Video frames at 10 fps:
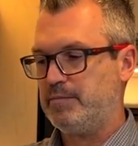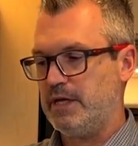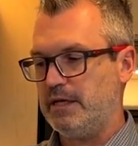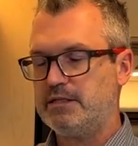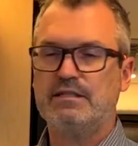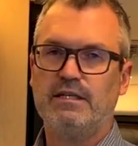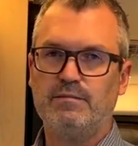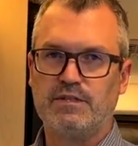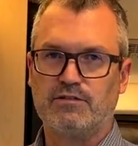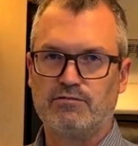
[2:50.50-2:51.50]
It
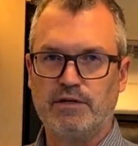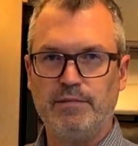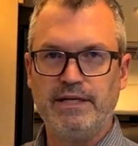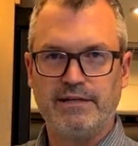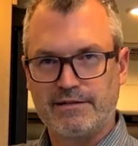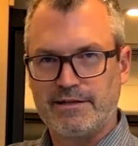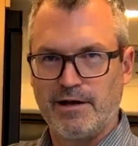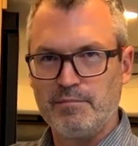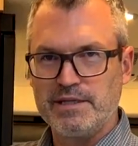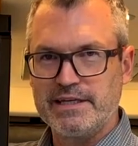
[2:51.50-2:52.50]
seems extremely
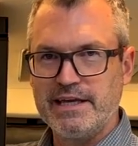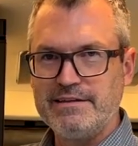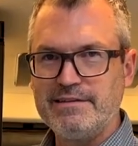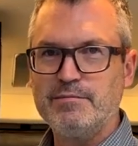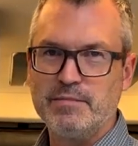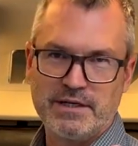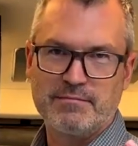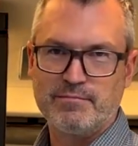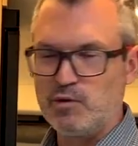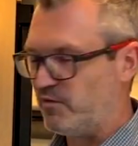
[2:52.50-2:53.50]
complicated, but
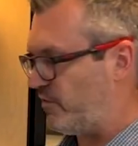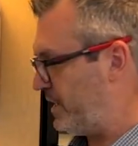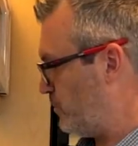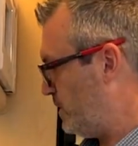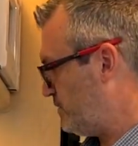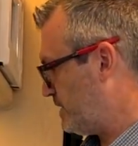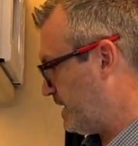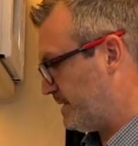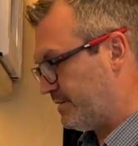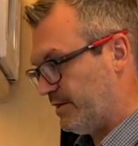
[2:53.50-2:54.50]
we'll find a way to
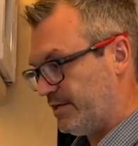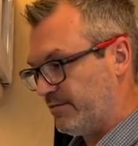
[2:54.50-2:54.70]
get it done.